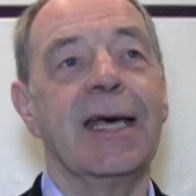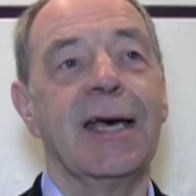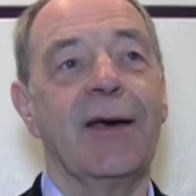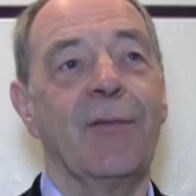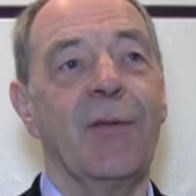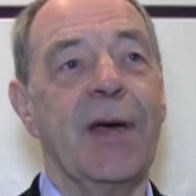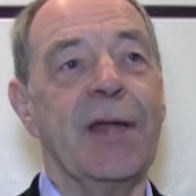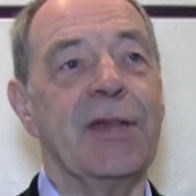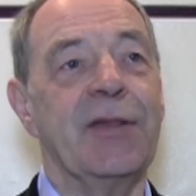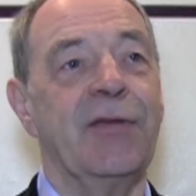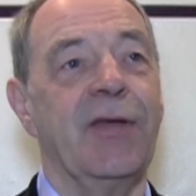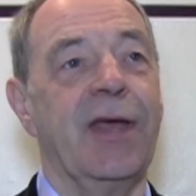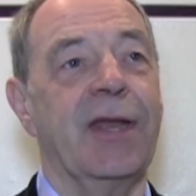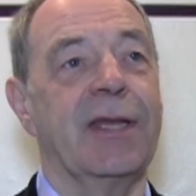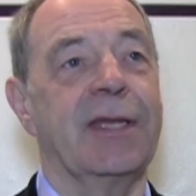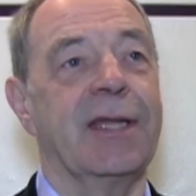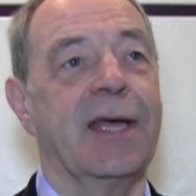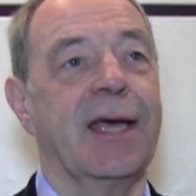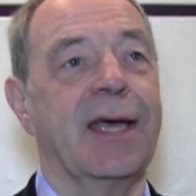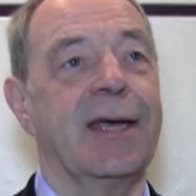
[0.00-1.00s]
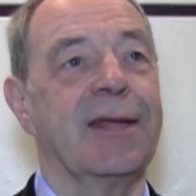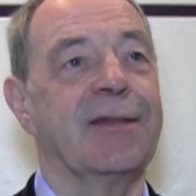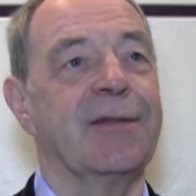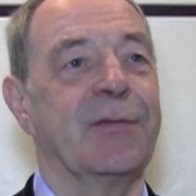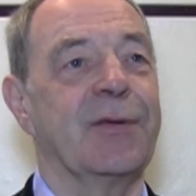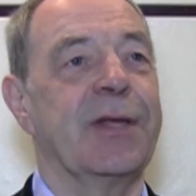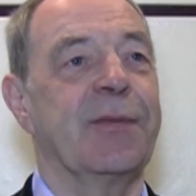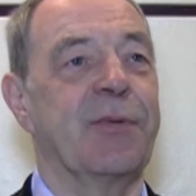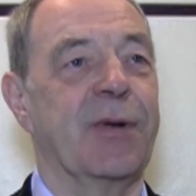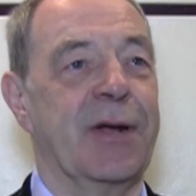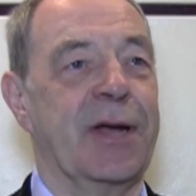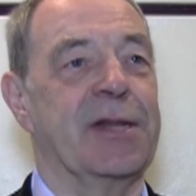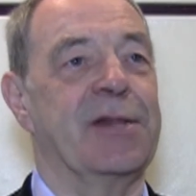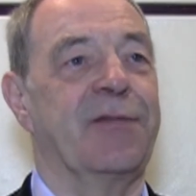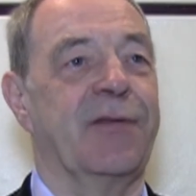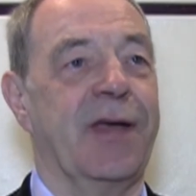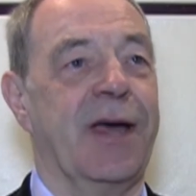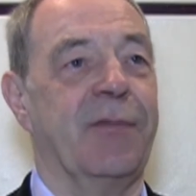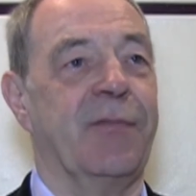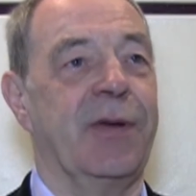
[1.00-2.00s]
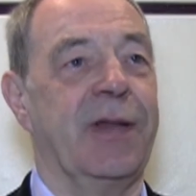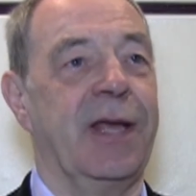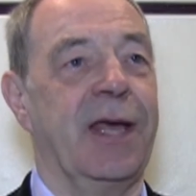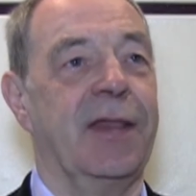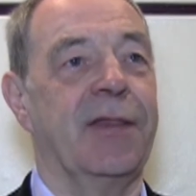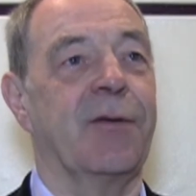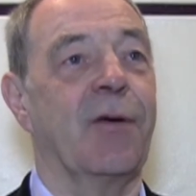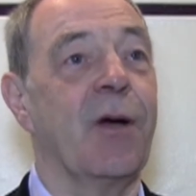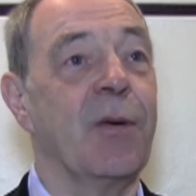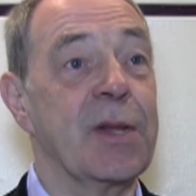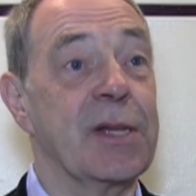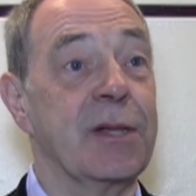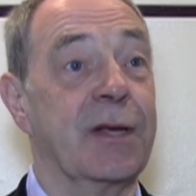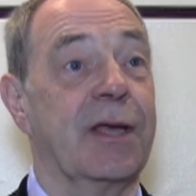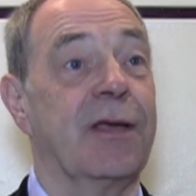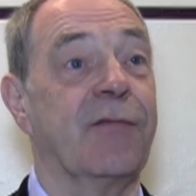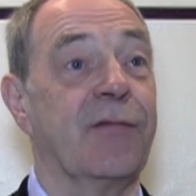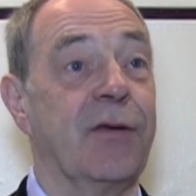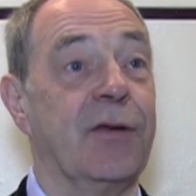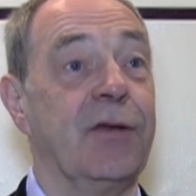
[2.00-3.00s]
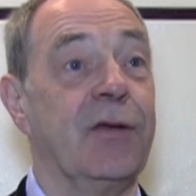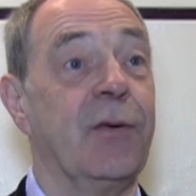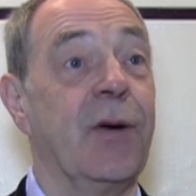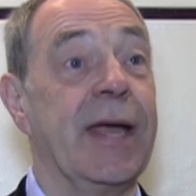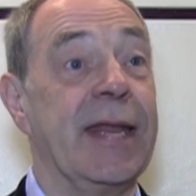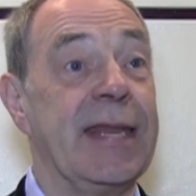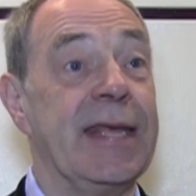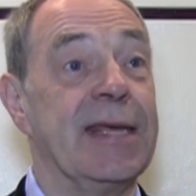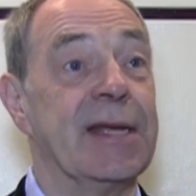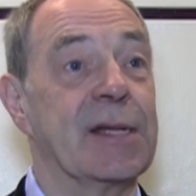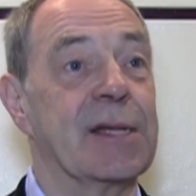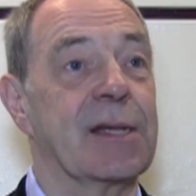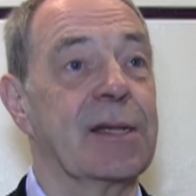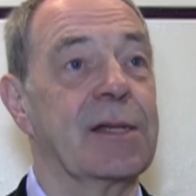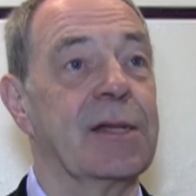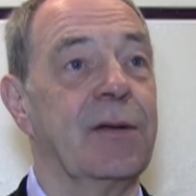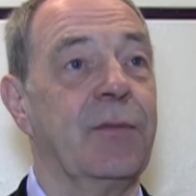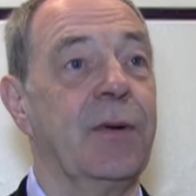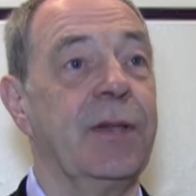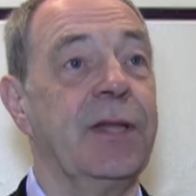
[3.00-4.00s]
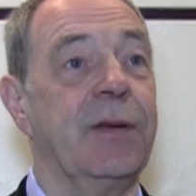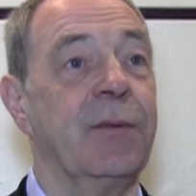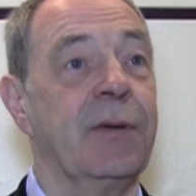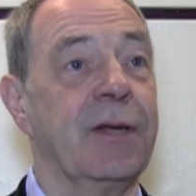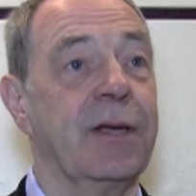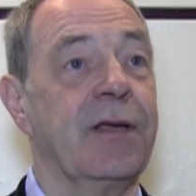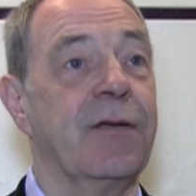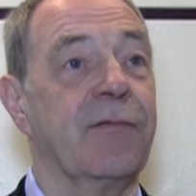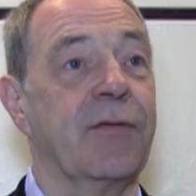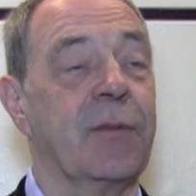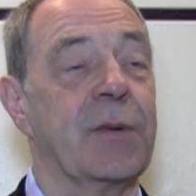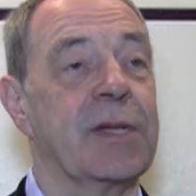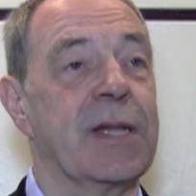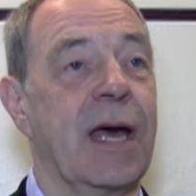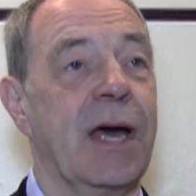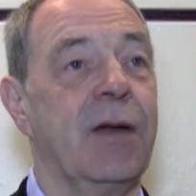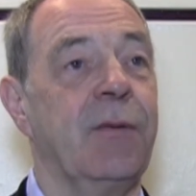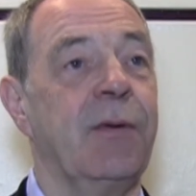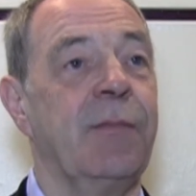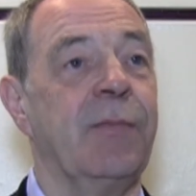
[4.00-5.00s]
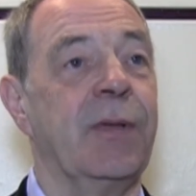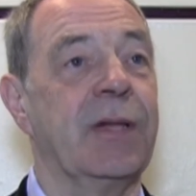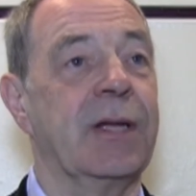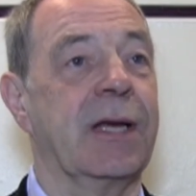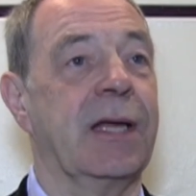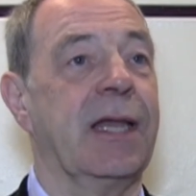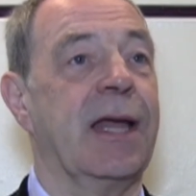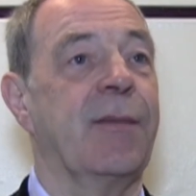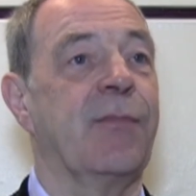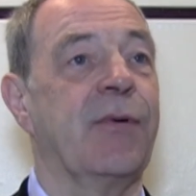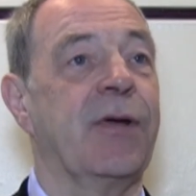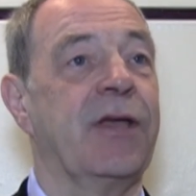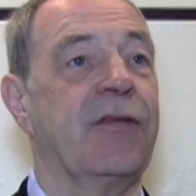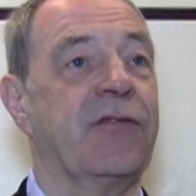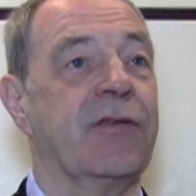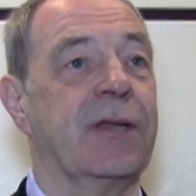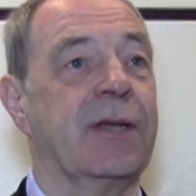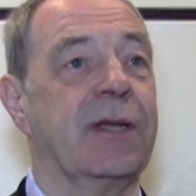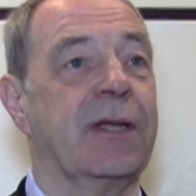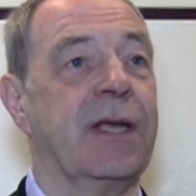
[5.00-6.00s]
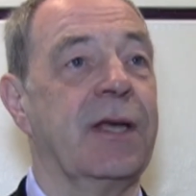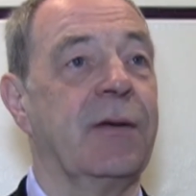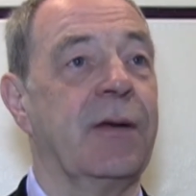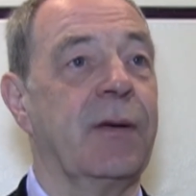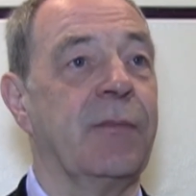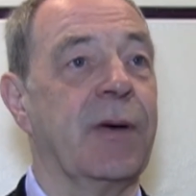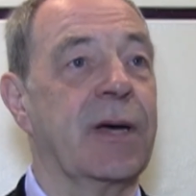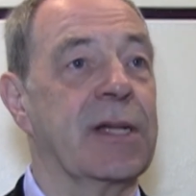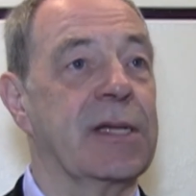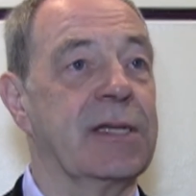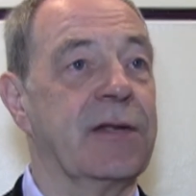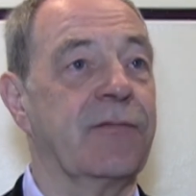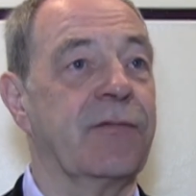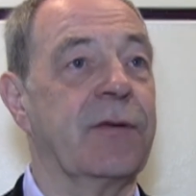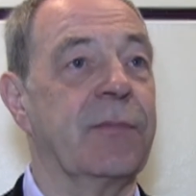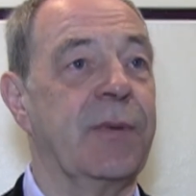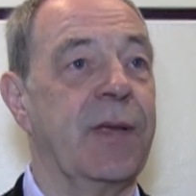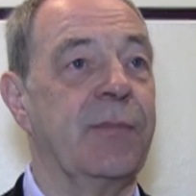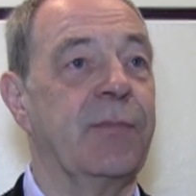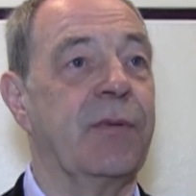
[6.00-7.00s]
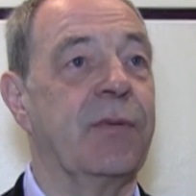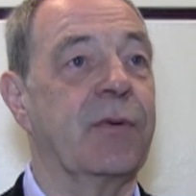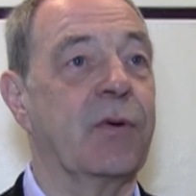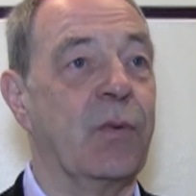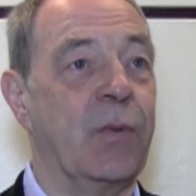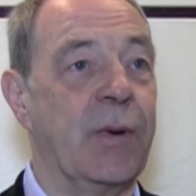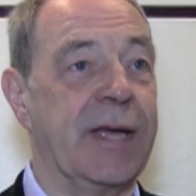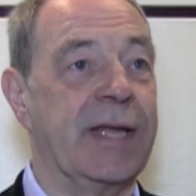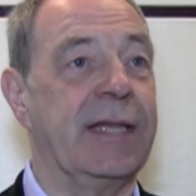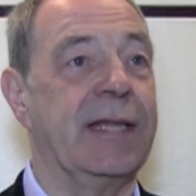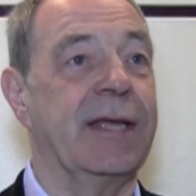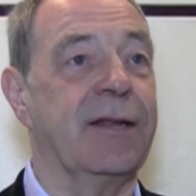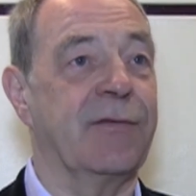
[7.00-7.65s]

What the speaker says: WestJet is a really progressive company, and they're always looking for new ideas. So what they were looking for was, how do we build collaboration amongst different people quickly